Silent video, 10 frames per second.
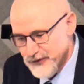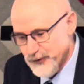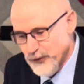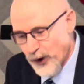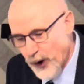
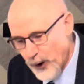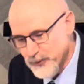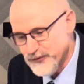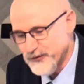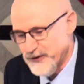to
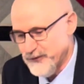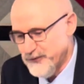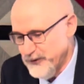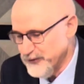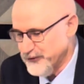hopes for the
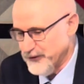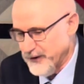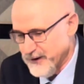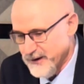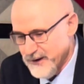future